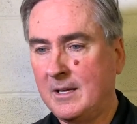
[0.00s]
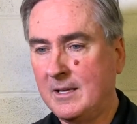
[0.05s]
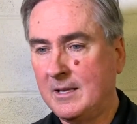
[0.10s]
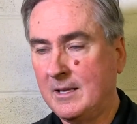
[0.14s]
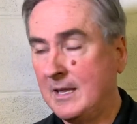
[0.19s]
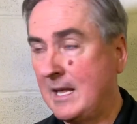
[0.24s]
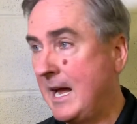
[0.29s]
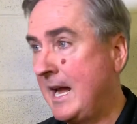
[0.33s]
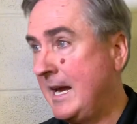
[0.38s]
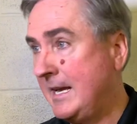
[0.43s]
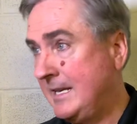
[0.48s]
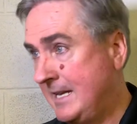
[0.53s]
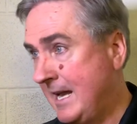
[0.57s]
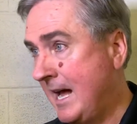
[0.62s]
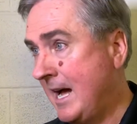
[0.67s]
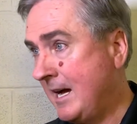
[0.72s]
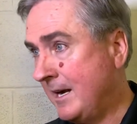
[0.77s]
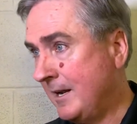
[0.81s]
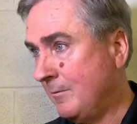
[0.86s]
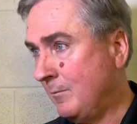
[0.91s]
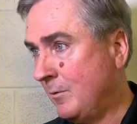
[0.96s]
laid
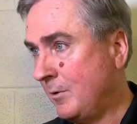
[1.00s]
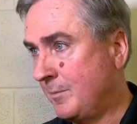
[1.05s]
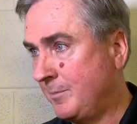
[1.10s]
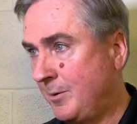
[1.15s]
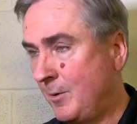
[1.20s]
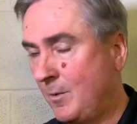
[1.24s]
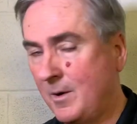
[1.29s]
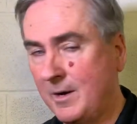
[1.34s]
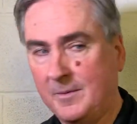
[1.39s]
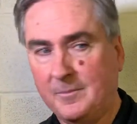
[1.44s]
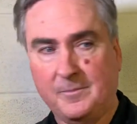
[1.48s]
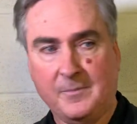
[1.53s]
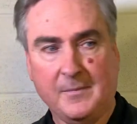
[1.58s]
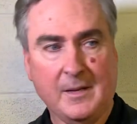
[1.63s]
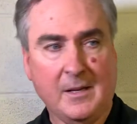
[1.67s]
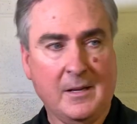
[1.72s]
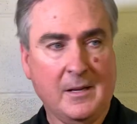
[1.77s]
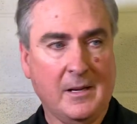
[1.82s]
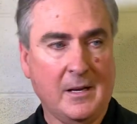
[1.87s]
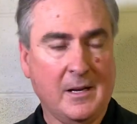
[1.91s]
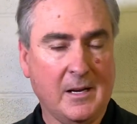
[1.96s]
down at one
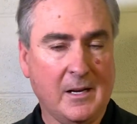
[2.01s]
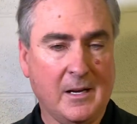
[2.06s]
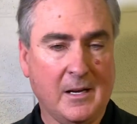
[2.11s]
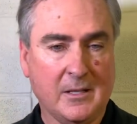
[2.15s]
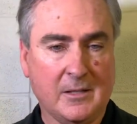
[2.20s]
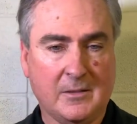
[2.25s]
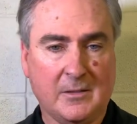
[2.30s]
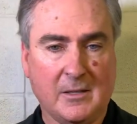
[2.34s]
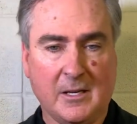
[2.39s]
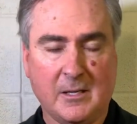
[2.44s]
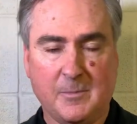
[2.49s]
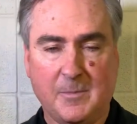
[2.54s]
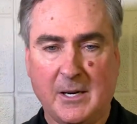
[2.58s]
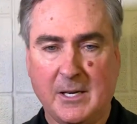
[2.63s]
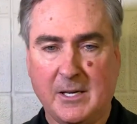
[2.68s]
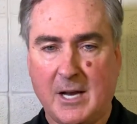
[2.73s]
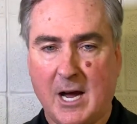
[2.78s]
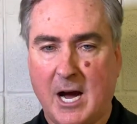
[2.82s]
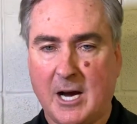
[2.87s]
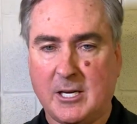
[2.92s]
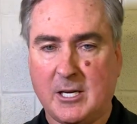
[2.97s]
point. Uh, it's, it's
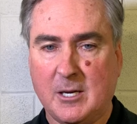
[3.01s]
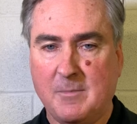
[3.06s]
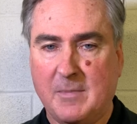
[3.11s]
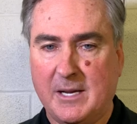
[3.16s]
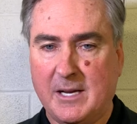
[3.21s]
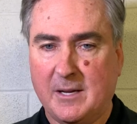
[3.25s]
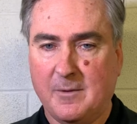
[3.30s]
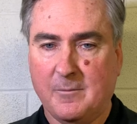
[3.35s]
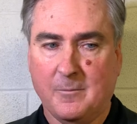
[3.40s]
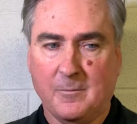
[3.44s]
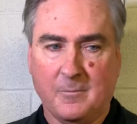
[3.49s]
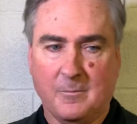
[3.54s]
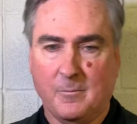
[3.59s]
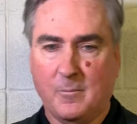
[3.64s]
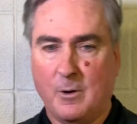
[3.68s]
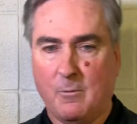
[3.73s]
been documented.